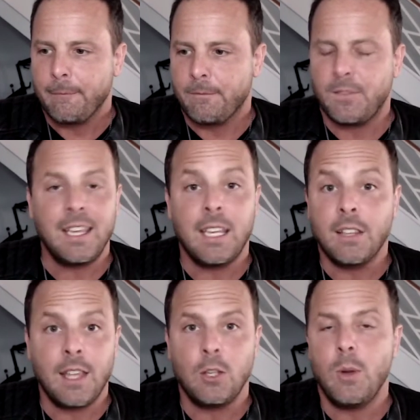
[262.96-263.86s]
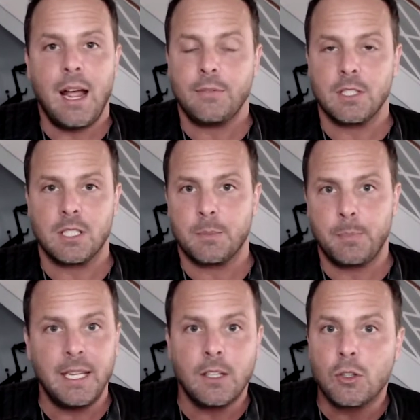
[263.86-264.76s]
thinking that you have to
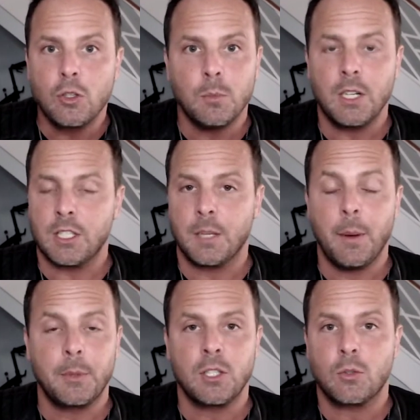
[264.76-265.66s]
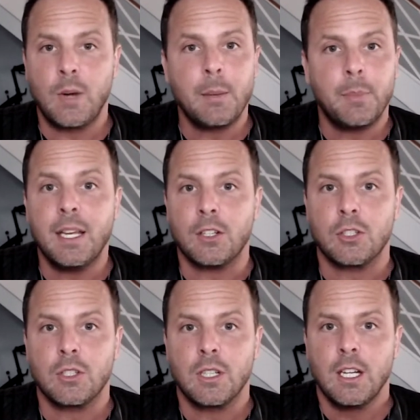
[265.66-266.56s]
speak too much and come up with this great pitch.